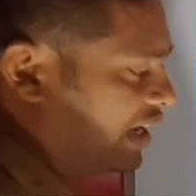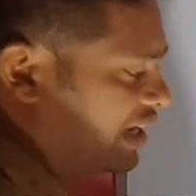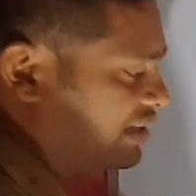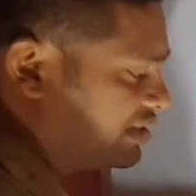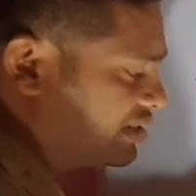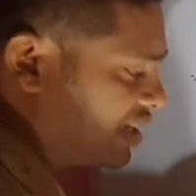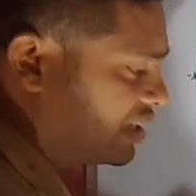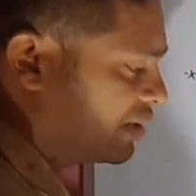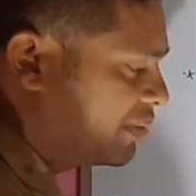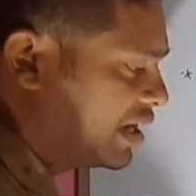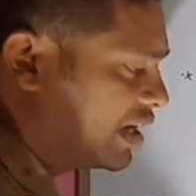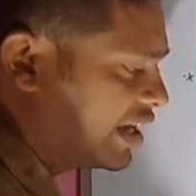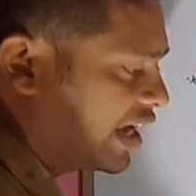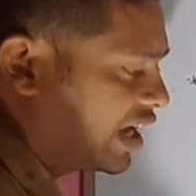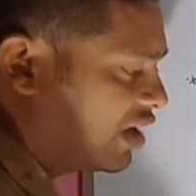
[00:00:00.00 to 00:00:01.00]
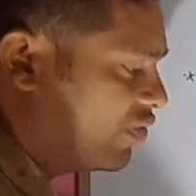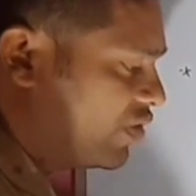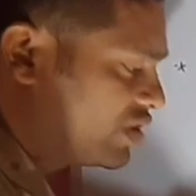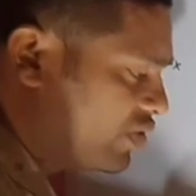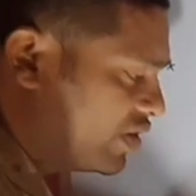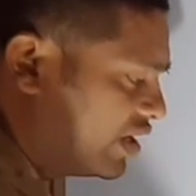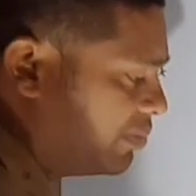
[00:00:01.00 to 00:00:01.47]
is inside the bigger triangle,
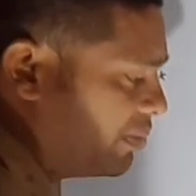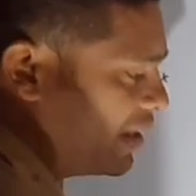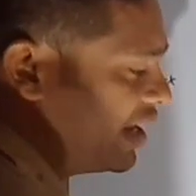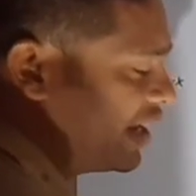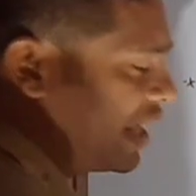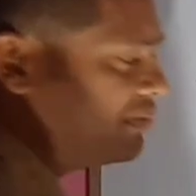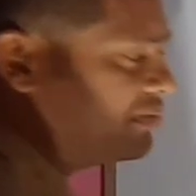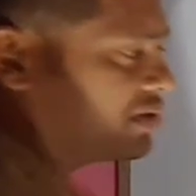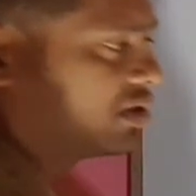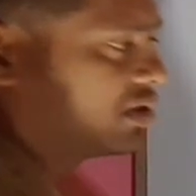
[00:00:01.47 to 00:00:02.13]
which we did many times,